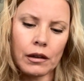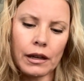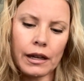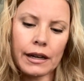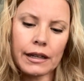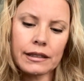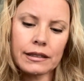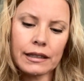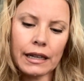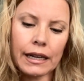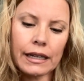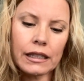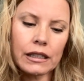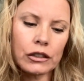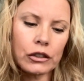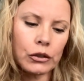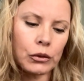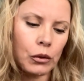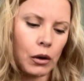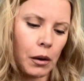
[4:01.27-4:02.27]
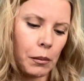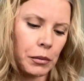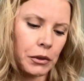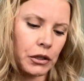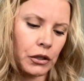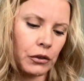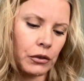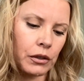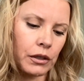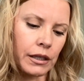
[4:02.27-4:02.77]
an exciting new
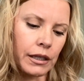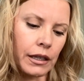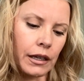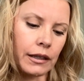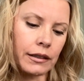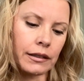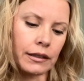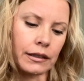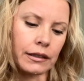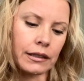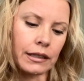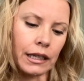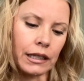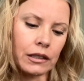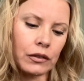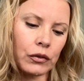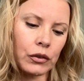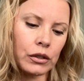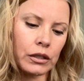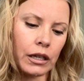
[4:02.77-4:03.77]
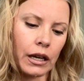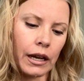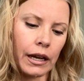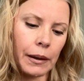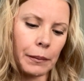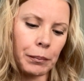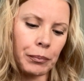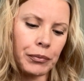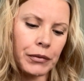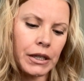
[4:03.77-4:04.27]
opportunity, a successful
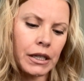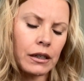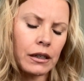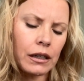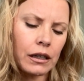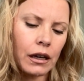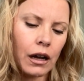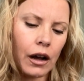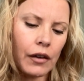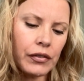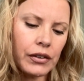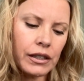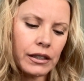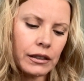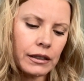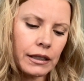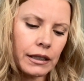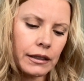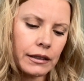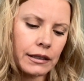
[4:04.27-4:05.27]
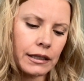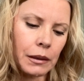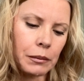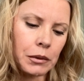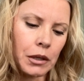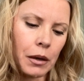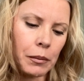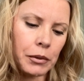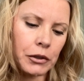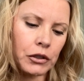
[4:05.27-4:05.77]
time, confidently accept
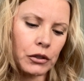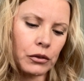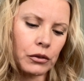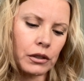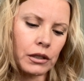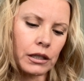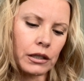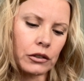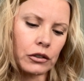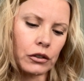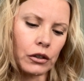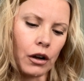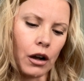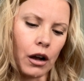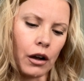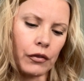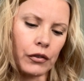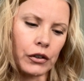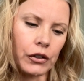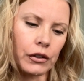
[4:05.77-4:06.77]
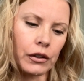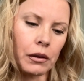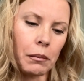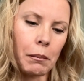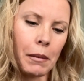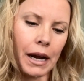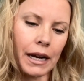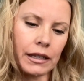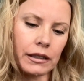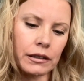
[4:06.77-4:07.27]
opportunities you're offered, the
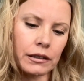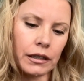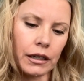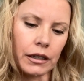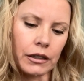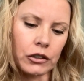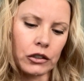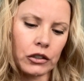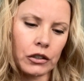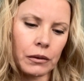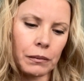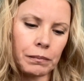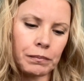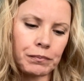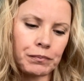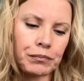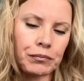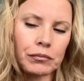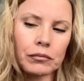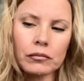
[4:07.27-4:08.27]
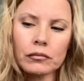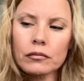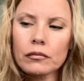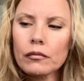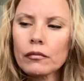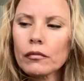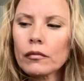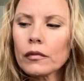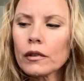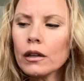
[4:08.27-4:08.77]
Midas touch.
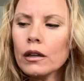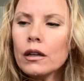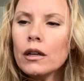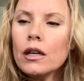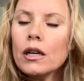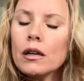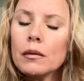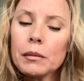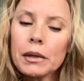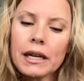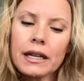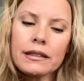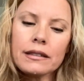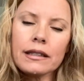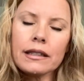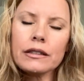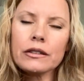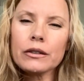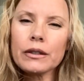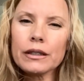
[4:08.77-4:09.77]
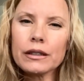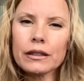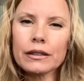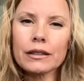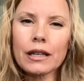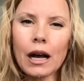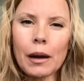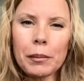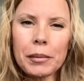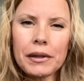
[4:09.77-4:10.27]
Because these are at the
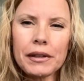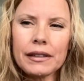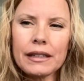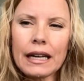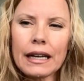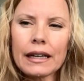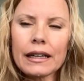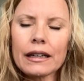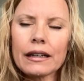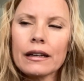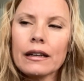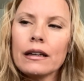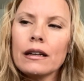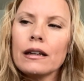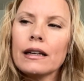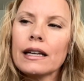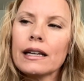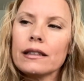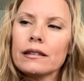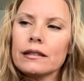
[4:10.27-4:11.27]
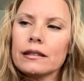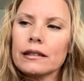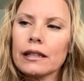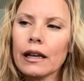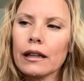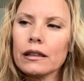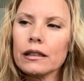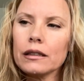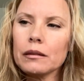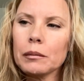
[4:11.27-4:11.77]
top of the deck, it's
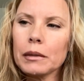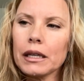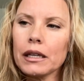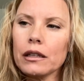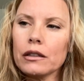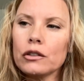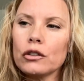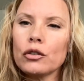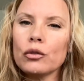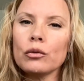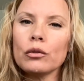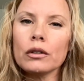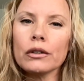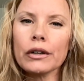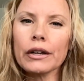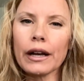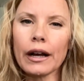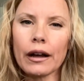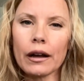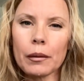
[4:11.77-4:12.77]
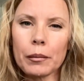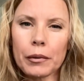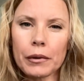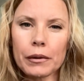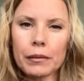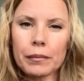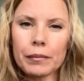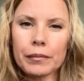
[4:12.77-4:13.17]
telling me to look up,